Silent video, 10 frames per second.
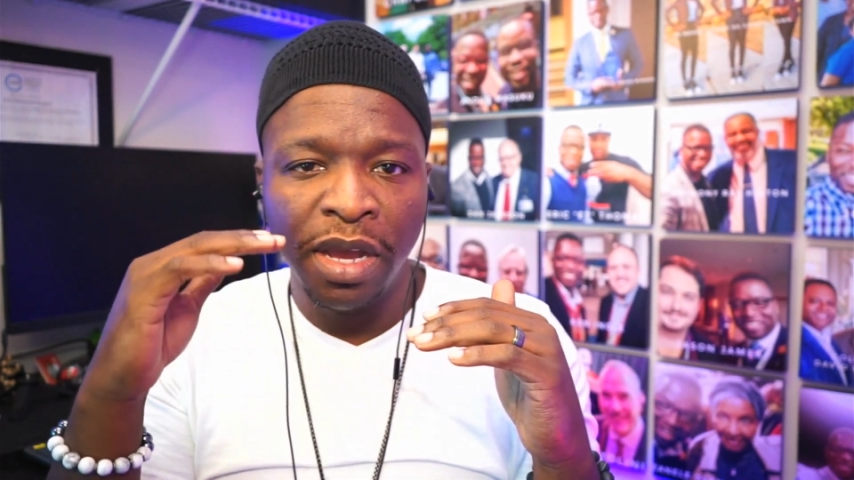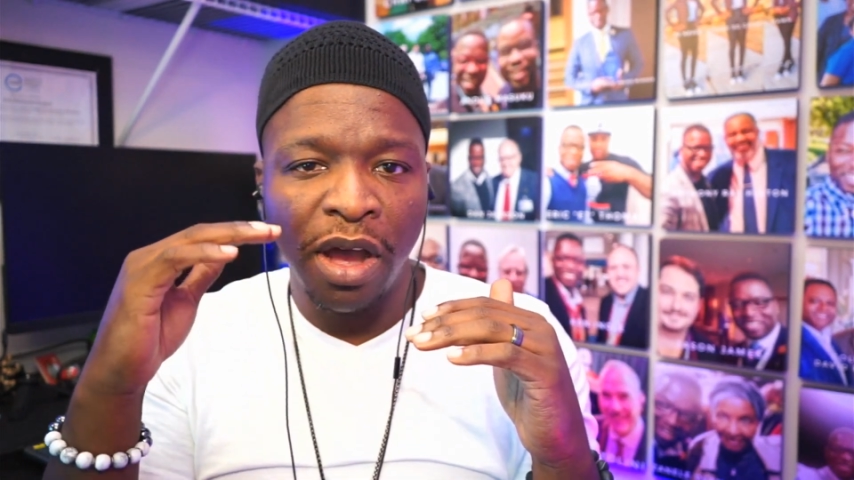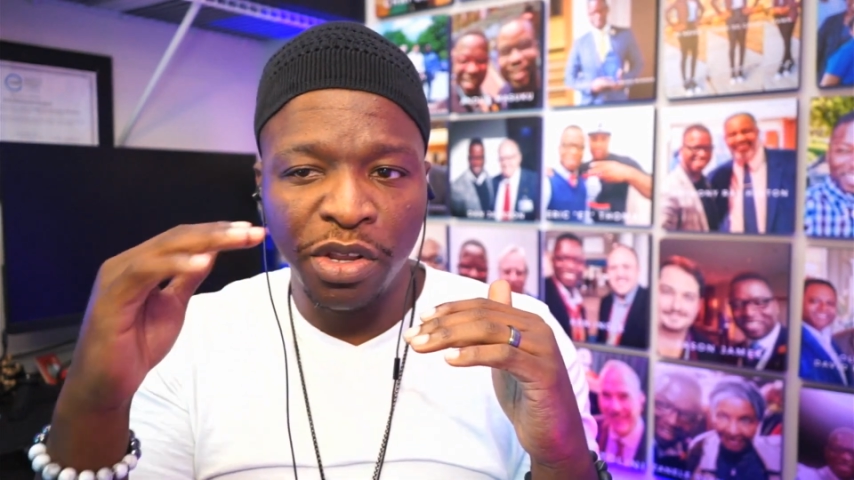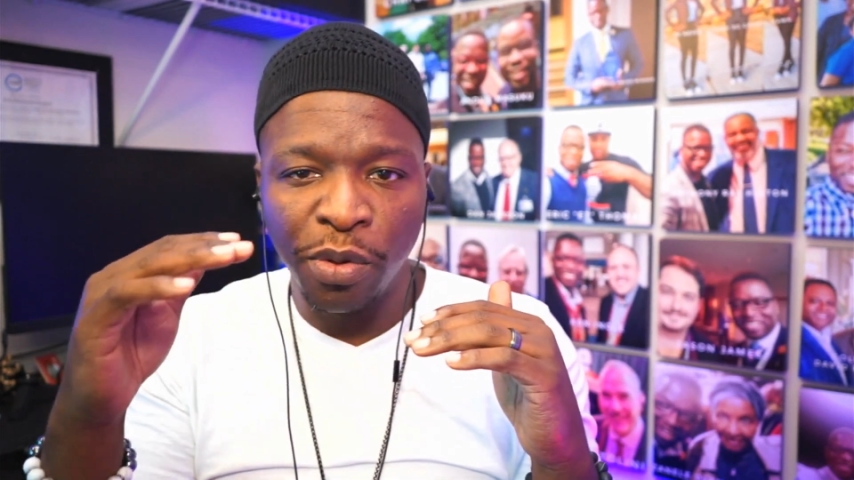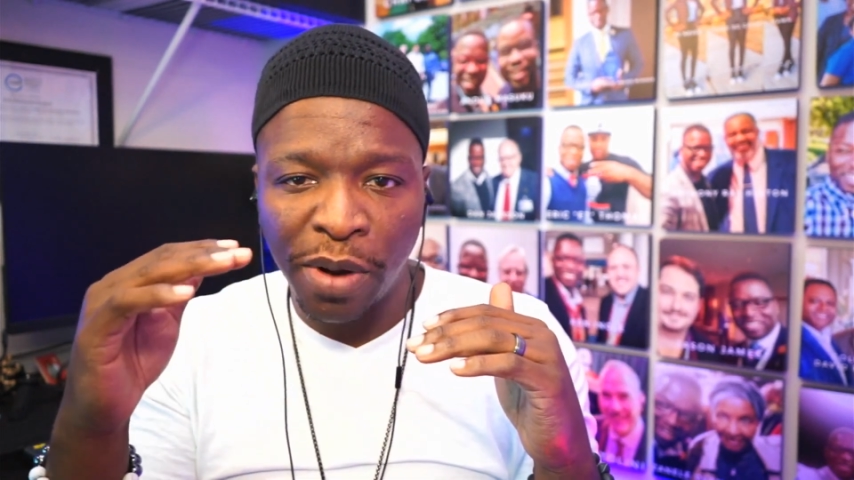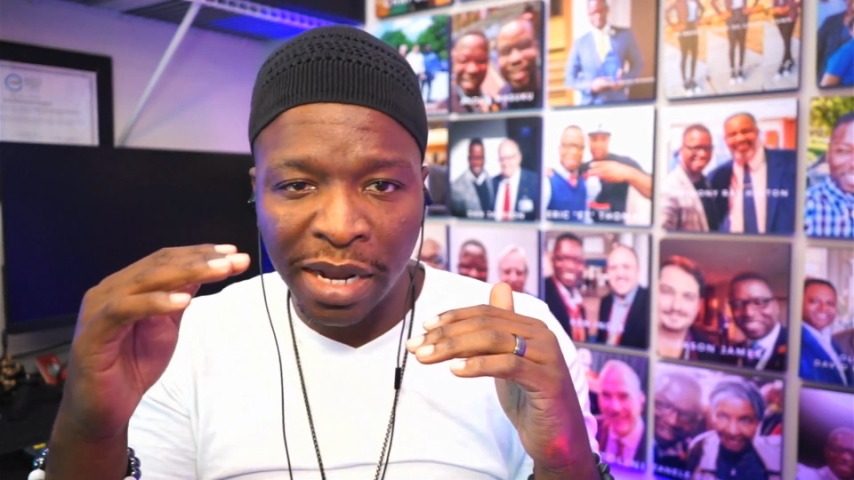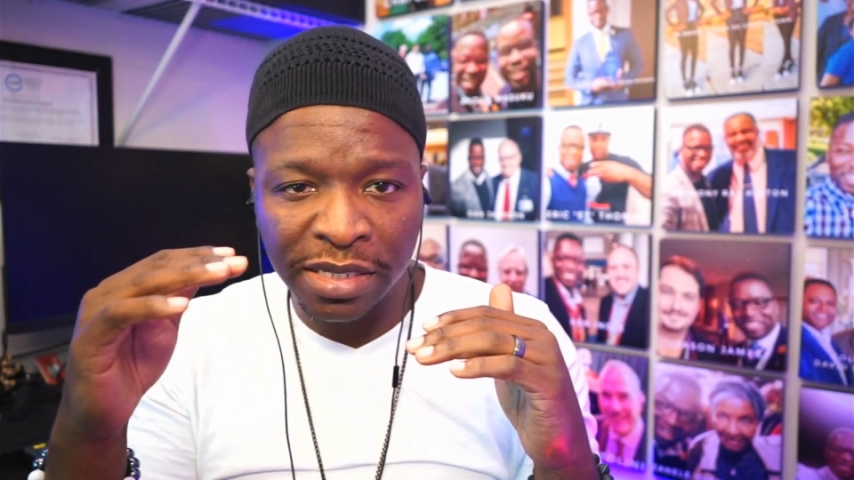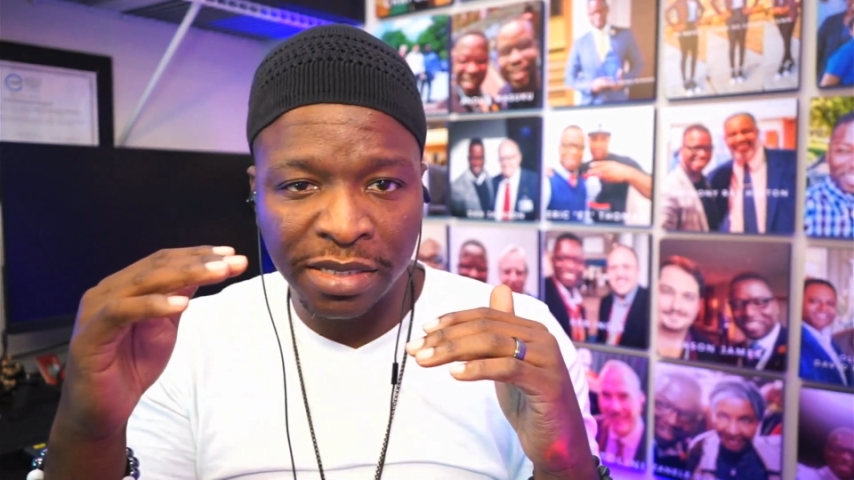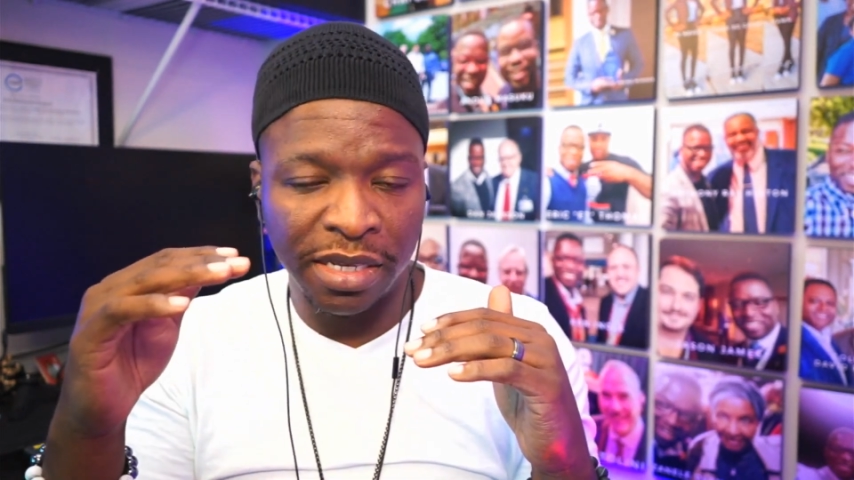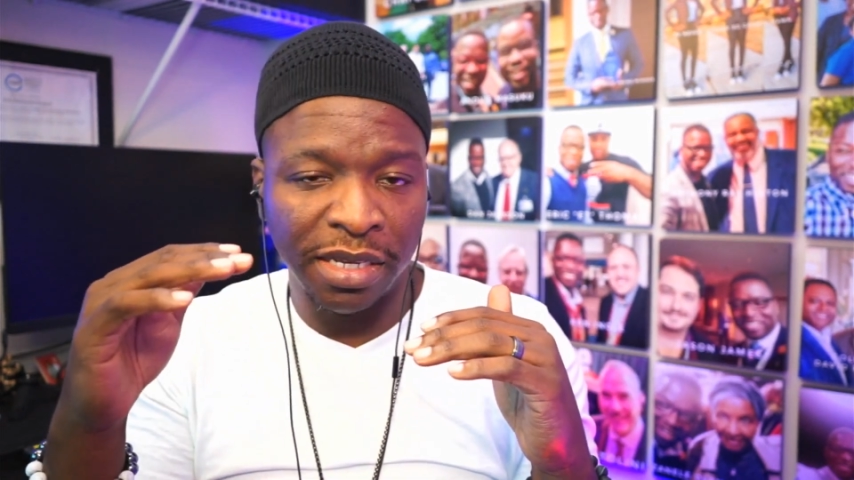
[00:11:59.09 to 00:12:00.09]
audio
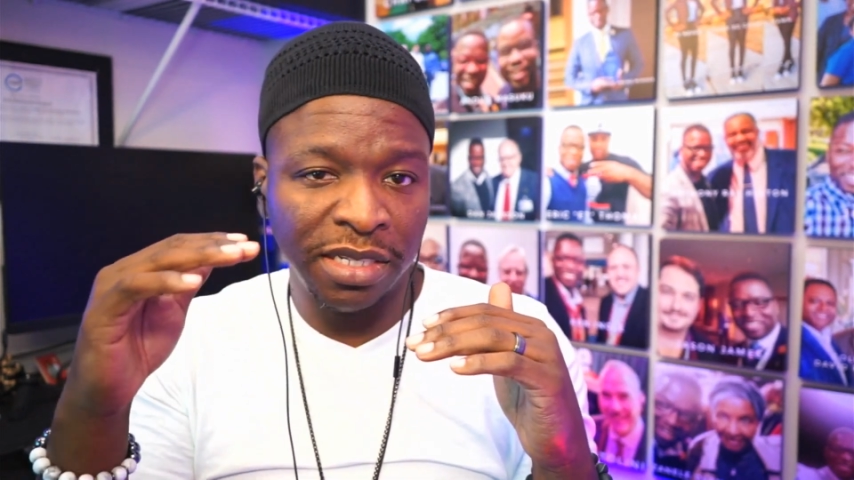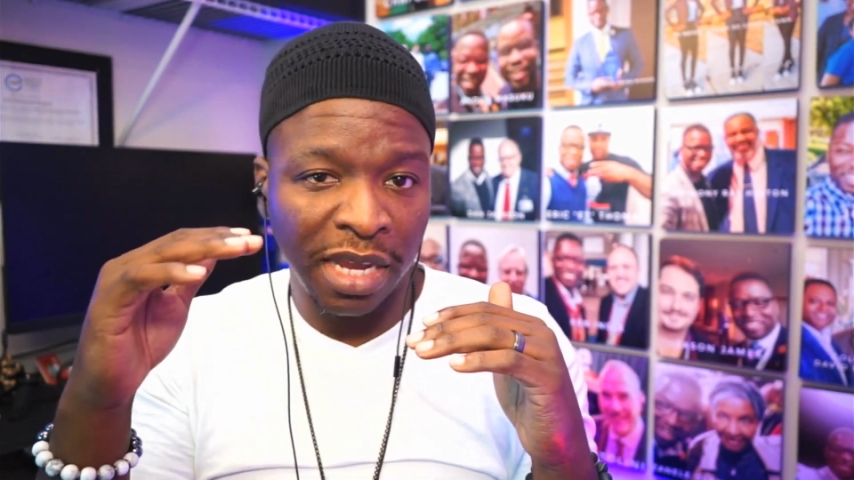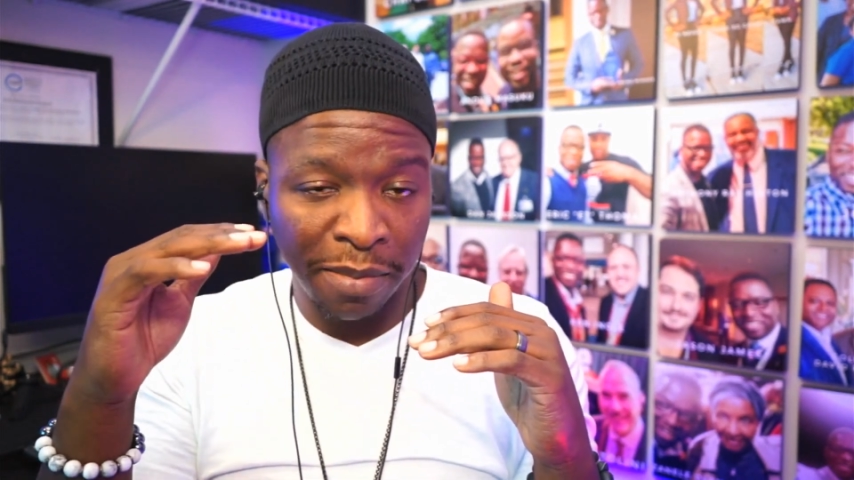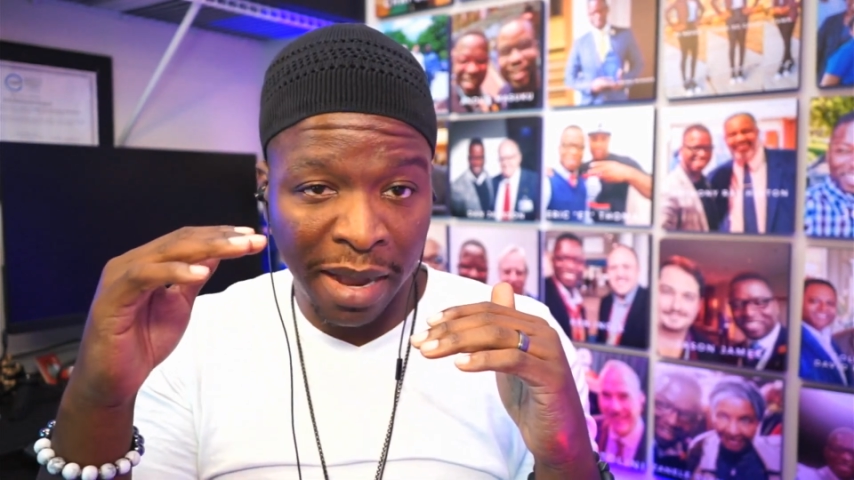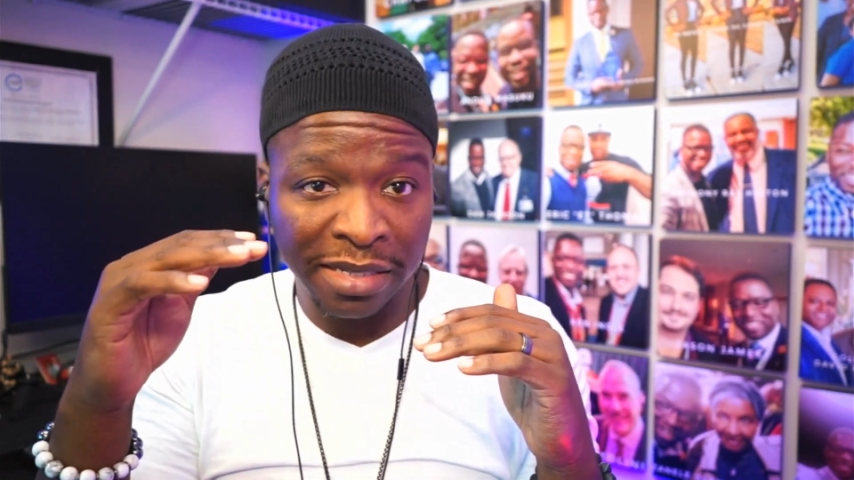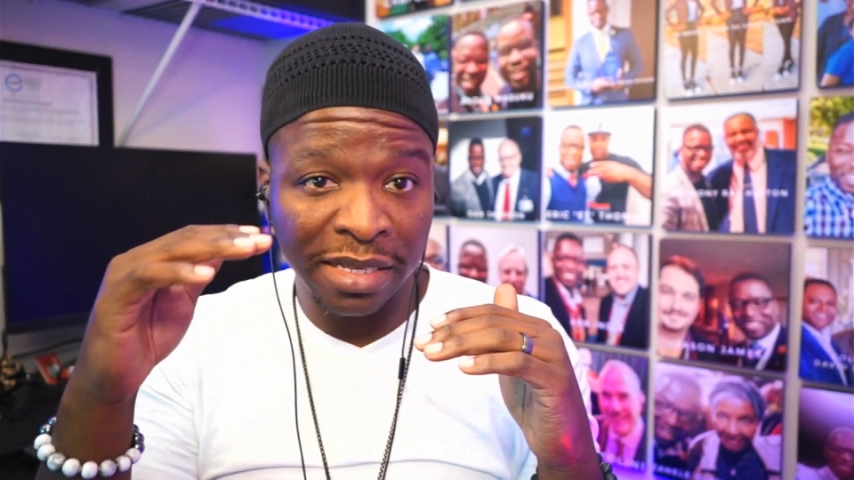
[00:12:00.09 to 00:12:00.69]
processing checkbox.